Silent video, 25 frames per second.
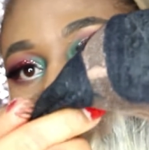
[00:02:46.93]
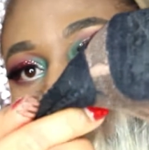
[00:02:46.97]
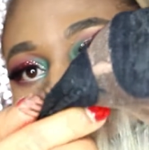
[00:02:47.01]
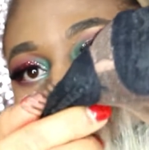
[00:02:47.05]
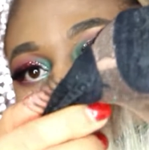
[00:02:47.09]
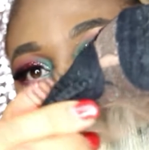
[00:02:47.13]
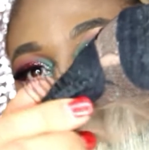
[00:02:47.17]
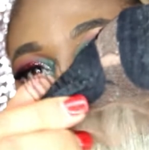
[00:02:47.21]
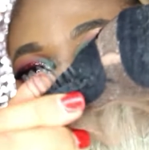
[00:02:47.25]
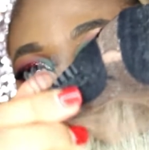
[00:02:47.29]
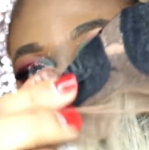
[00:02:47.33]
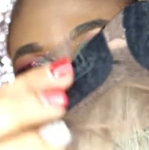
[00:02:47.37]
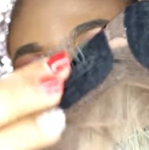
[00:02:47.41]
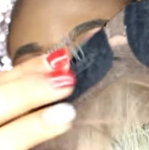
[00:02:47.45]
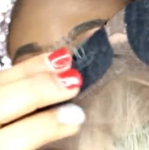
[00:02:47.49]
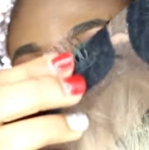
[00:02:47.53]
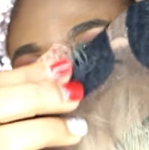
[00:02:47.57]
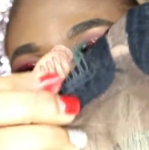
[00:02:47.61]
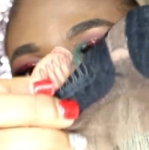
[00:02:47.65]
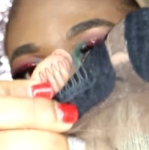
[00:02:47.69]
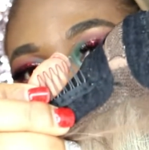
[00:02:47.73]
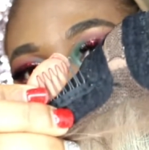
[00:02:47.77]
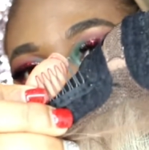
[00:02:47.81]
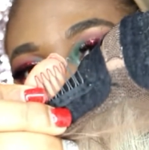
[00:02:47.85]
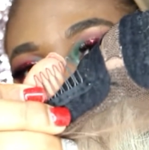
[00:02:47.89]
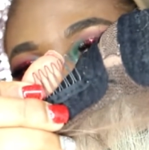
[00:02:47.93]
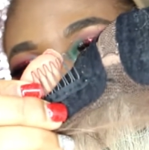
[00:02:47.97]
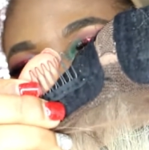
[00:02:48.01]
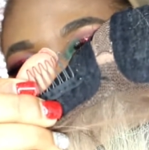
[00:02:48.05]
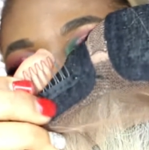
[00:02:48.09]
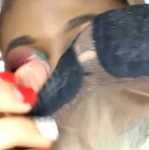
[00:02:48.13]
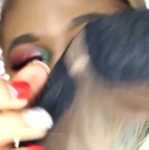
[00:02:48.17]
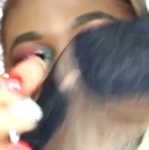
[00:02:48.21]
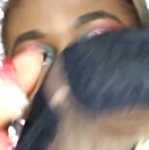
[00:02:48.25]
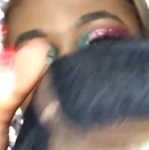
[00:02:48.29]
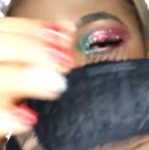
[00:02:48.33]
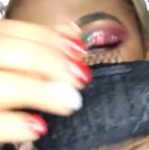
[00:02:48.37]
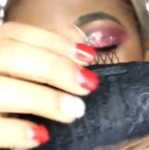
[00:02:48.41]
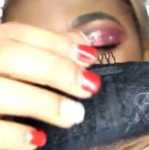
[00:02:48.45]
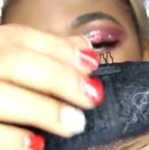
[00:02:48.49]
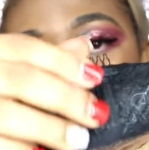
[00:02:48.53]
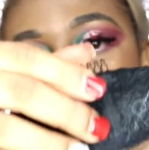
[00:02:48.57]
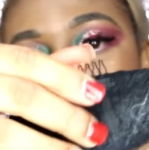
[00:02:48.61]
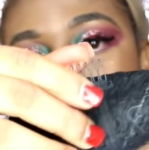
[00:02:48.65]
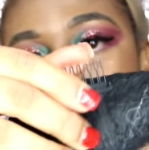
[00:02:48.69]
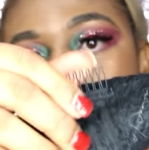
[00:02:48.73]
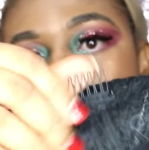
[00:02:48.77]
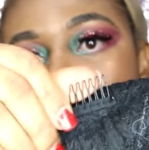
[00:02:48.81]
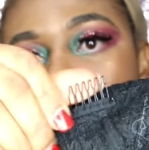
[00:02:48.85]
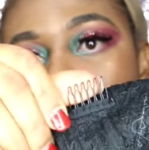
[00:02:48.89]
So this is one over here,
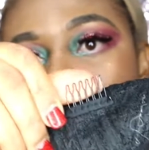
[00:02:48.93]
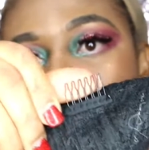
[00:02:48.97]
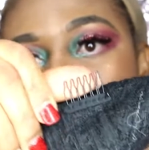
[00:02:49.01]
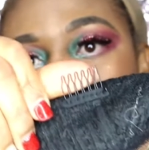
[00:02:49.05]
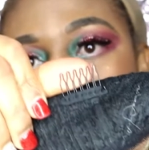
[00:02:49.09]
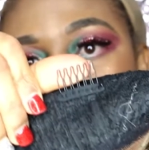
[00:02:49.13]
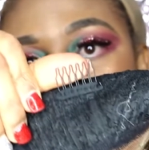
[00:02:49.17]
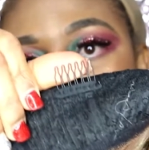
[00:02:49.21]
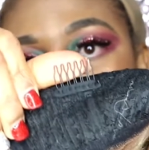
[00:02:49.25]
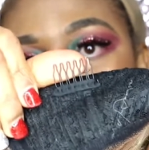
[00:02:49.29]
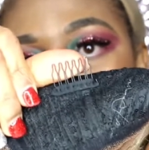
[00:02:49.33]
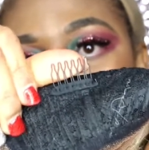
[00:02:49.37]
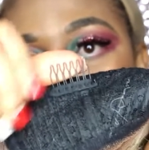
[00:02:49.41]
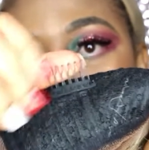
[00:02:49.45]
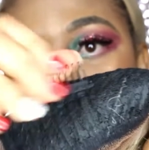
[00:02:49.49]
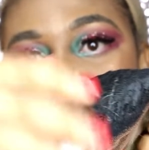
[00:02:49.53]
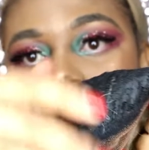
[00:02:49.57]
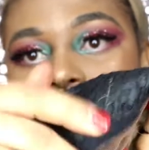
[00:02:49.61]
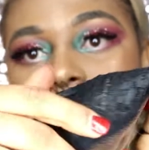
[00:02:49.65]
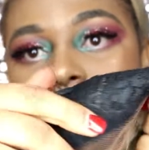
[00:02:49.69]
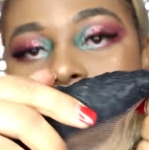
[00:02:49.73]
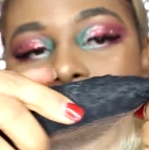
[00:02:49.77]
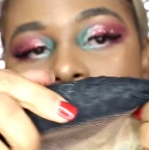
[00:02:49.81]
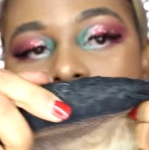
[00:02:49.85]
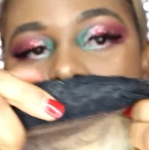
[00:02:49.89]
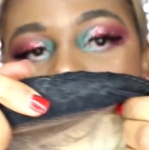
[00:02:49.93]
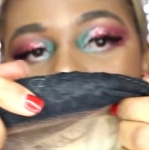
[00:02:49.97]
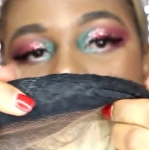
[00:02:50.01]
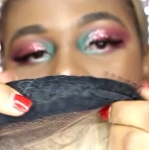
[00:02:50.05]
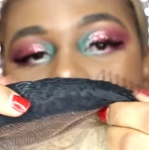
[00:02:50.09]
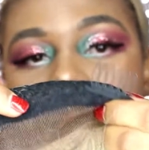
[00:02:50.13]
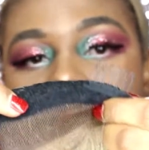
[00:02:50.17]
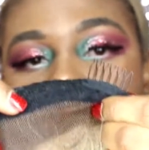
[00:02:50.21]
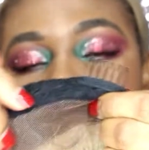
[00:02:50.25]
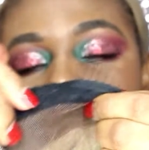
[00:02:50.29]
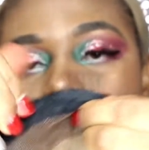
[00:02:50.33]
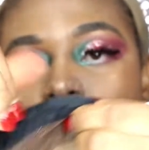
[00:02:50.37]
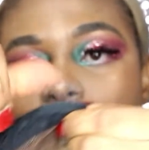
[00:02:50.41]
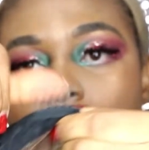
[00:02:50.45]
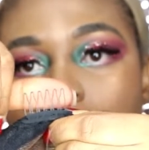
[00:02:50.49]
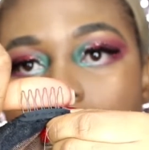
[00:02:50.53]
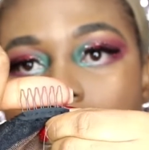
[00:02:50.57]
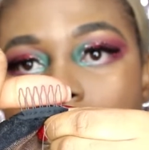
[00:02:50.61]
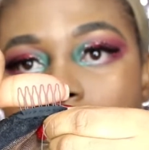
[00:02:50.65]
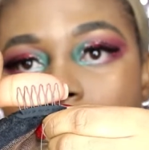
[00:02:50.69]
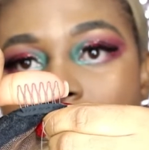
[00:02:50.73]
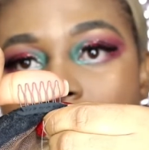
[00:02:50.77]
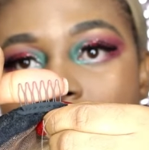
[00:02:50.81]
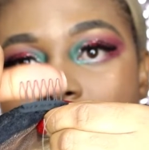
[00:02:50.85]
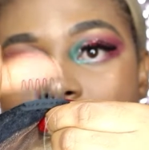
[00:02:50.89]
this is one over here, and this is one
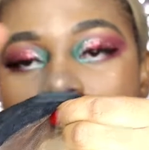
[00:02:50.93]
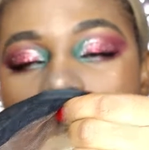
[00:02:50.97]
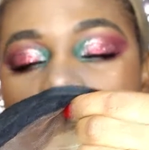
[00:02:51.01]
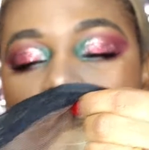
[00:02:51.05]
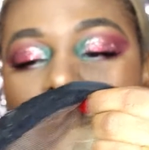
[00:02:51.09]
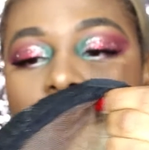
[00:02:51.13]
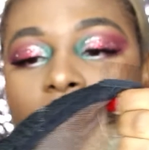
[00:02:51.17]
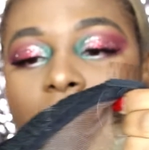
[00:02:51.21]
over here.